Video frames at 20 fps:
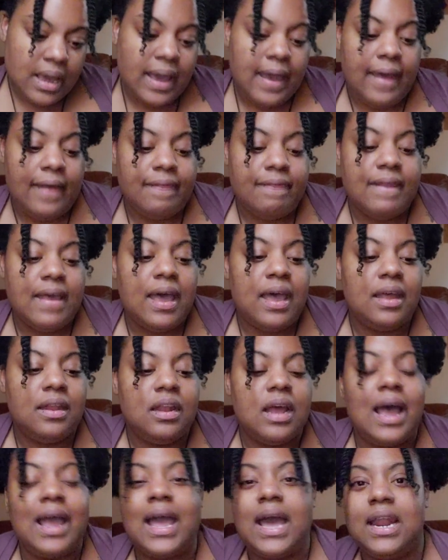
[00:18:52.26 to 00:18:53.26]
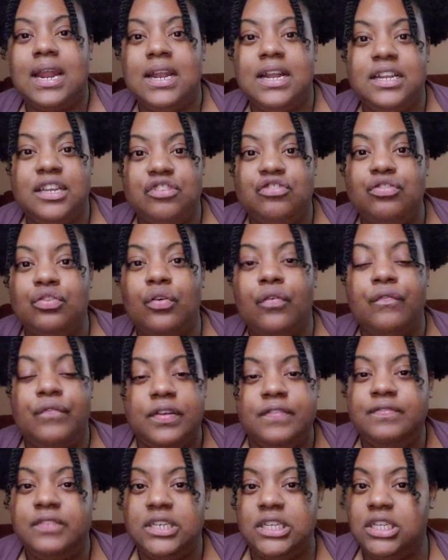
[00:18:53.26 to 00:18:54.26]
and then I got an additional
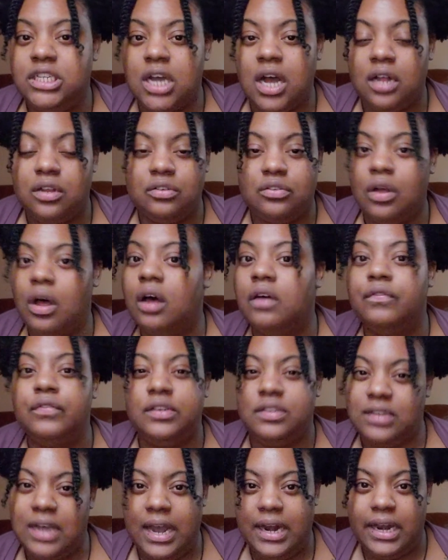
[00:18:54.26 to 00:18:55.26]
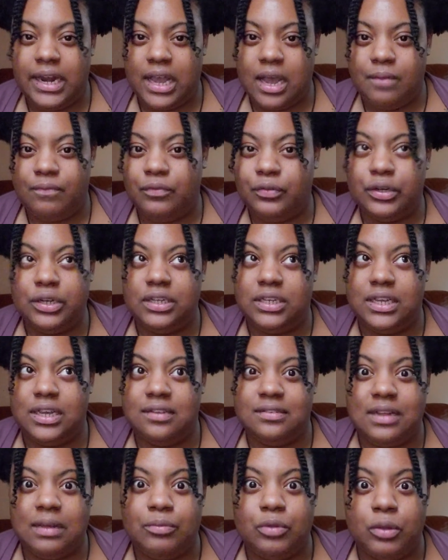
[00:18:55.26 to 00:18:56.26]
$15 off for signing up for a
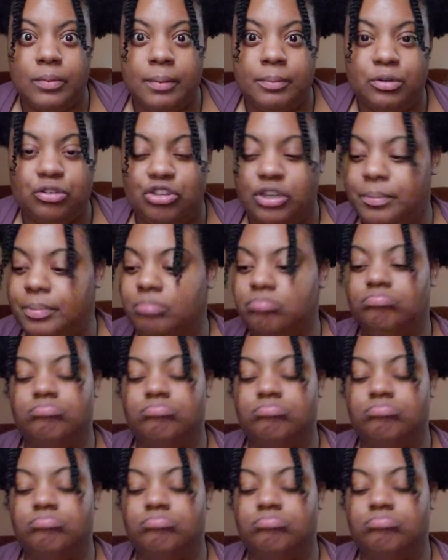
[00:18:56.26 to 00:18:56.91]
DSW membership.